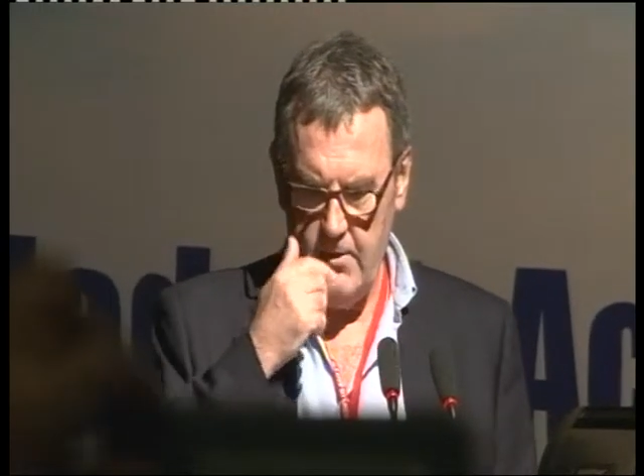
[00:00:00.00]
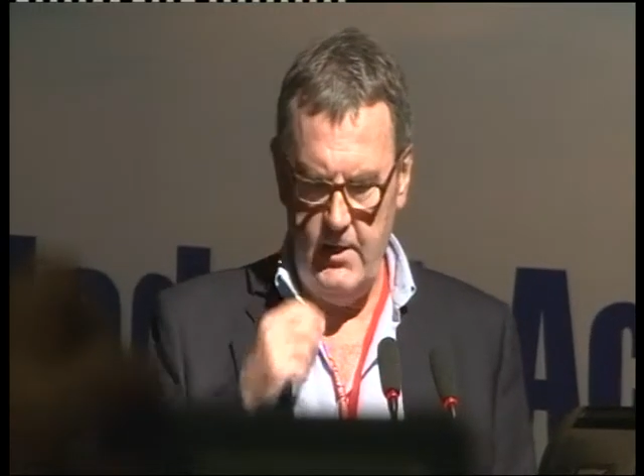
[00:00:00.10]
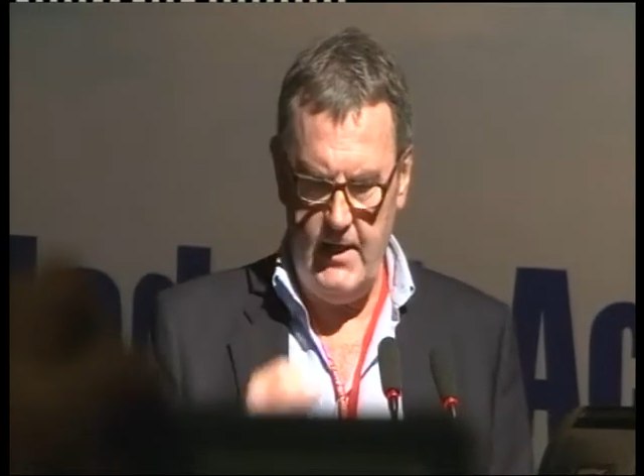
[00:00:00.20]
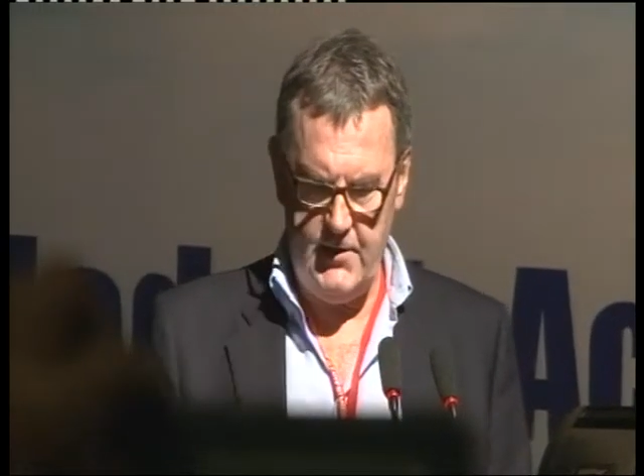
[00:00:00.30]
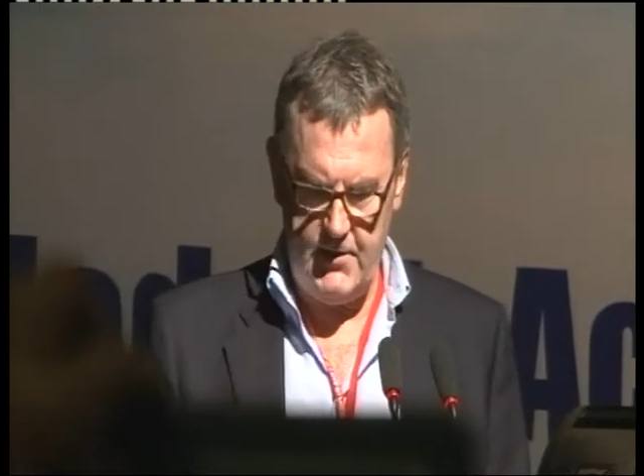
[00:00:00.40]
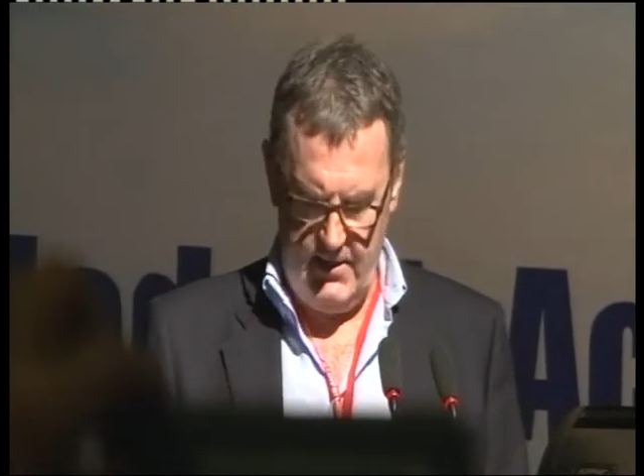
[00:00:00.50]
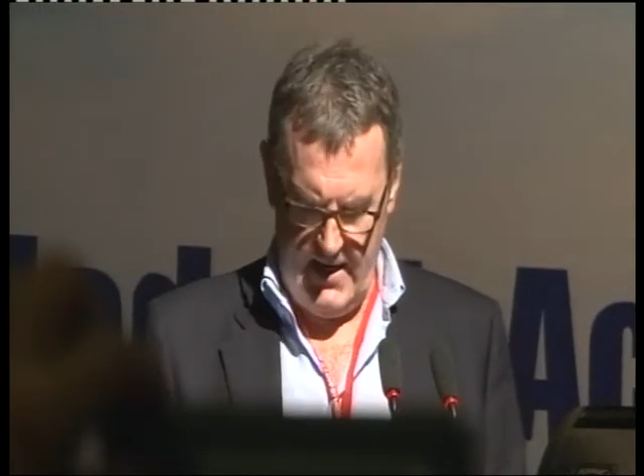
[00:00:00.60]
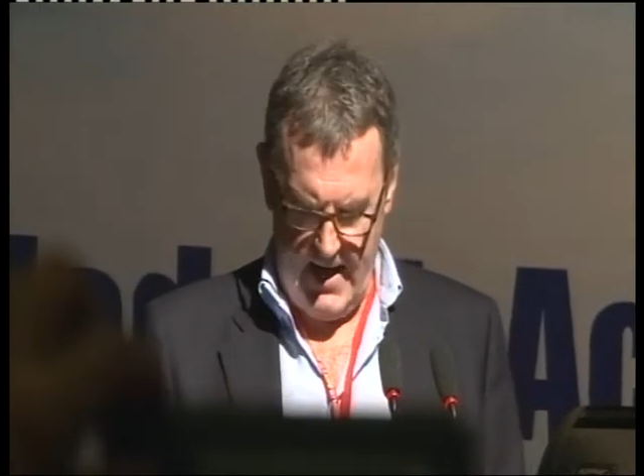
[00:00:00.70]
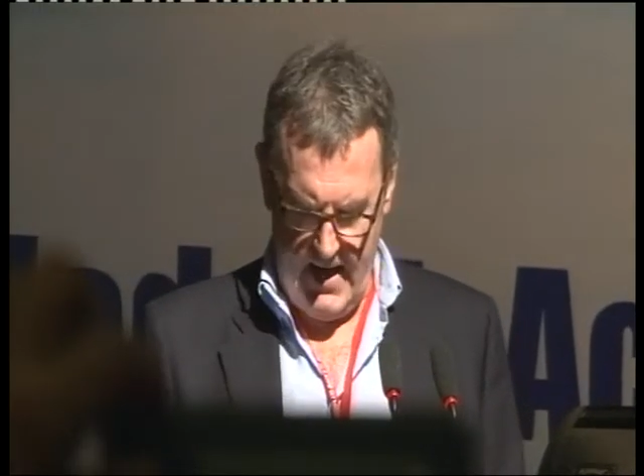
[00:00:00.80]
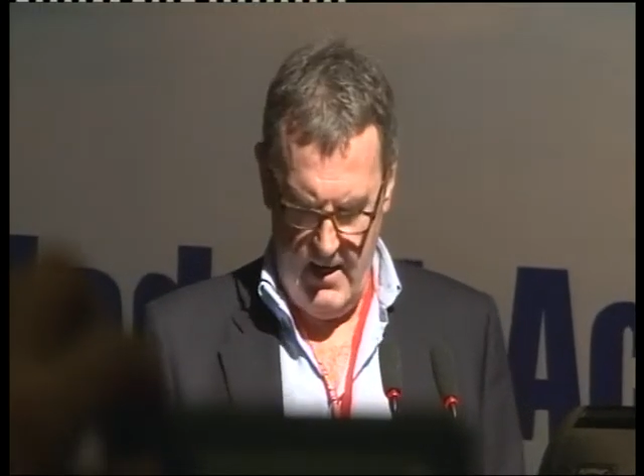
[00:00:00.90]
disc
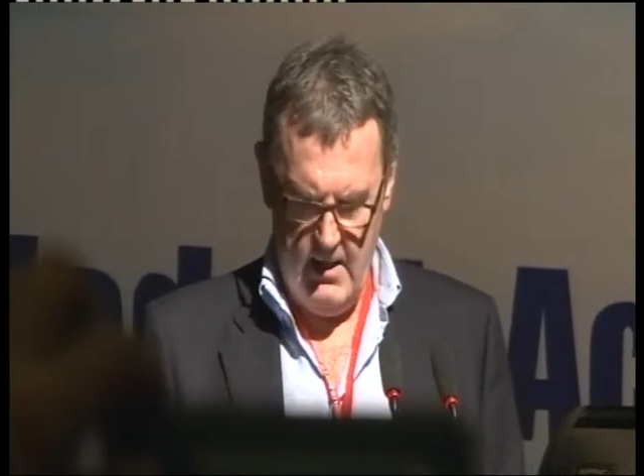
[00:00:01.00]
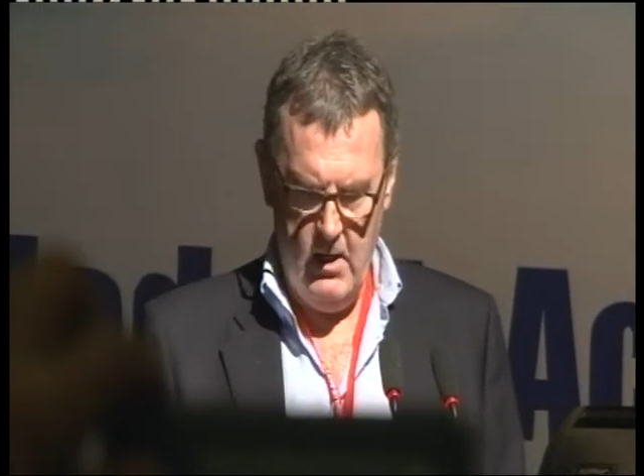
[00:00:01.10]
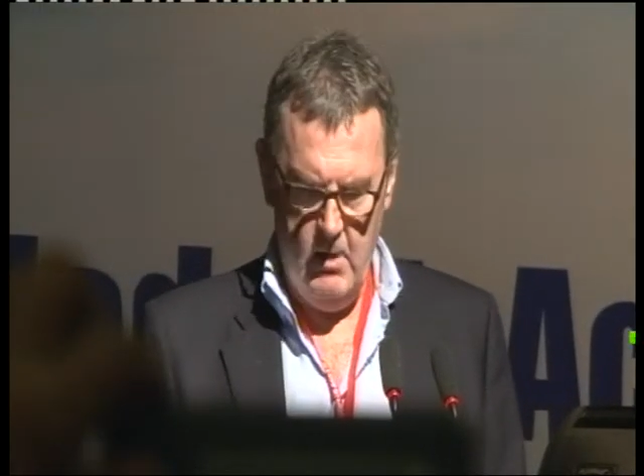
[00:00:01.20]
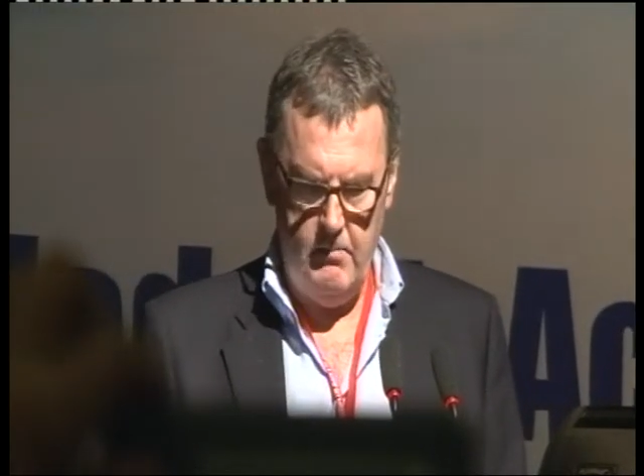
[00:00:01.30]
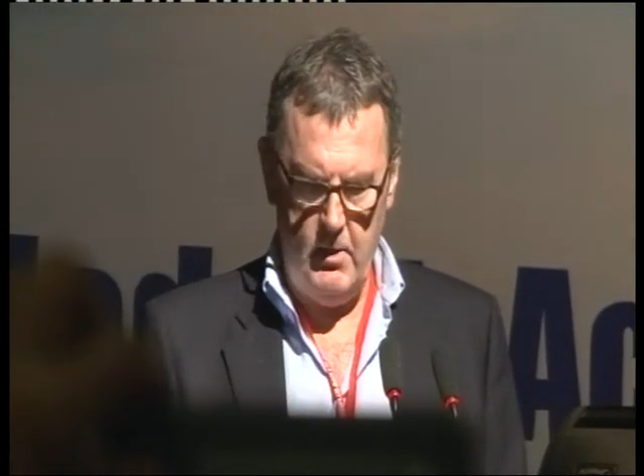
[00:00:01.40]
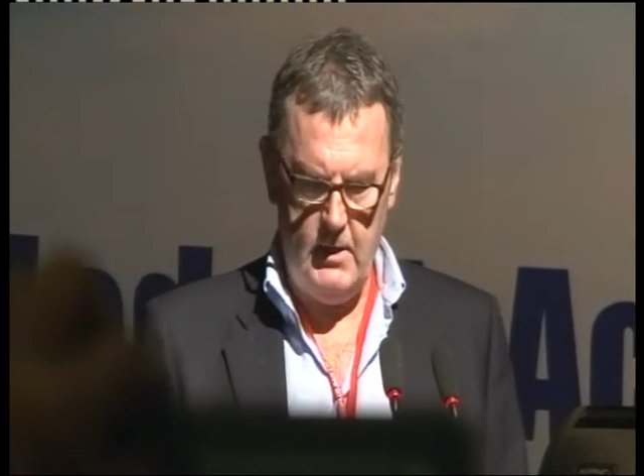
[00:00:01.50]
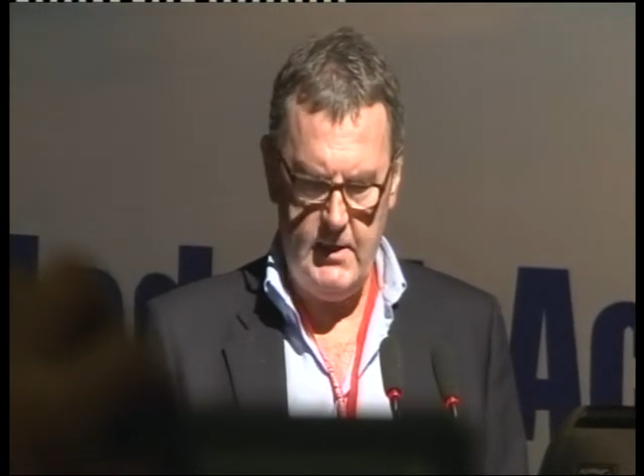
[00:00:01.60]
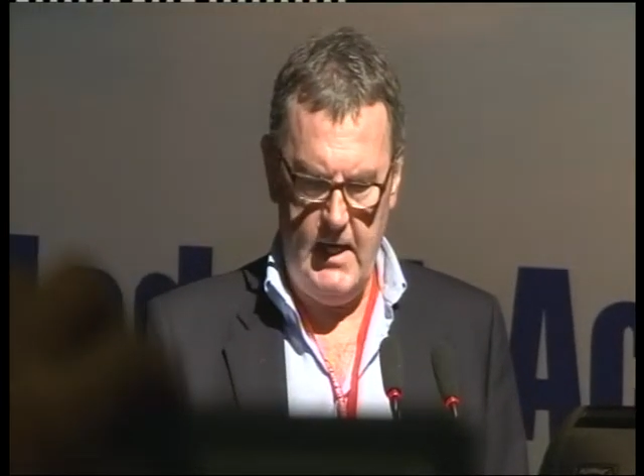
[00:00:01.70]
there. But